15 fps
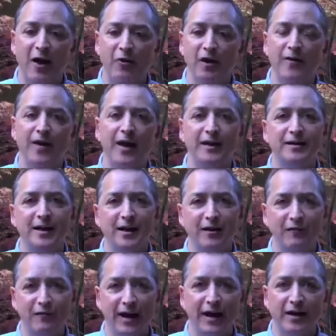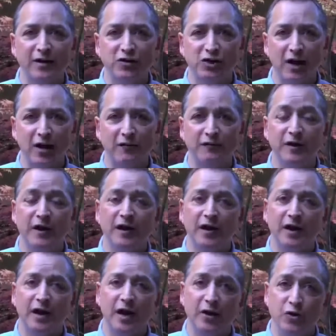can they take advantage of
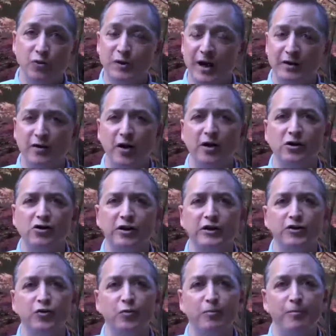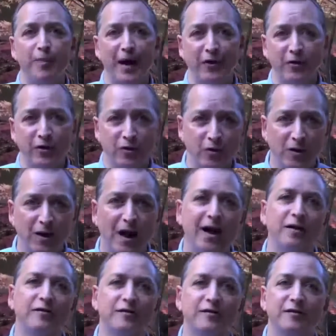a new technology to better
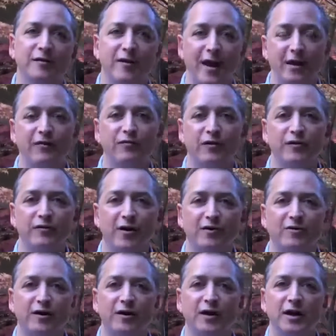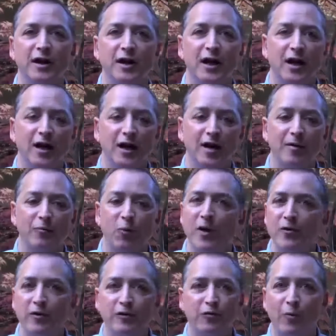utilize that infrastructure,
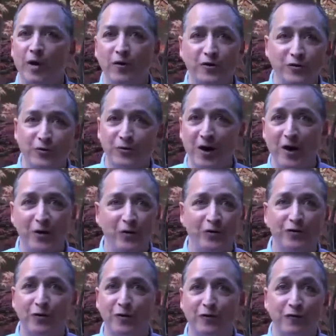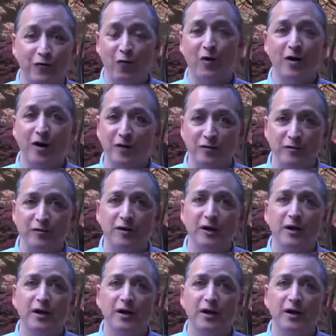whether it's 1 or 2 nodes or 4 nodes.